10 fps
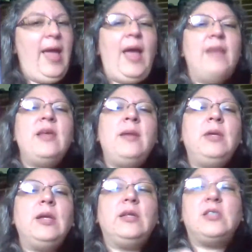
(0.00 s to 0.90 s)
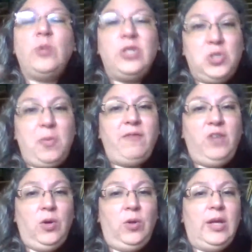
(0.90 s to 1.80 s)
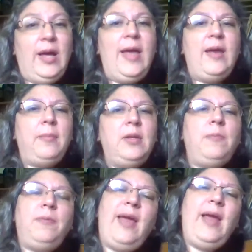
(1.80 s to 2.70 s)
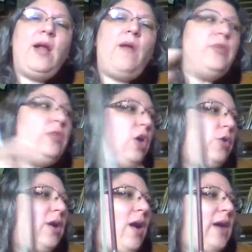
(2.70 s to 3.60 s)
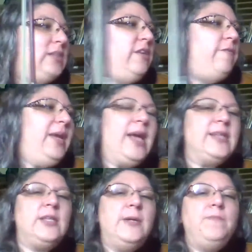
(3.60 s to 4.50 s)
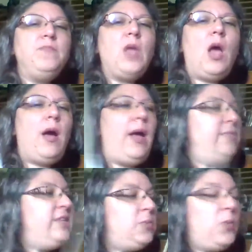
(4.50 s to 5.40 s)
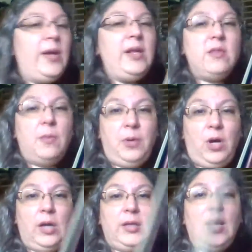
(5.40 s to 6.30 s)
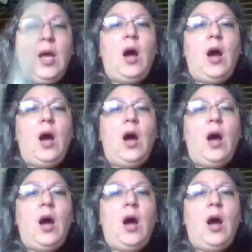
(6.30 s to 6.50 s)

and then I'm going to switch to my viola, and I'm going to play it on the lower octave because at this point in the book,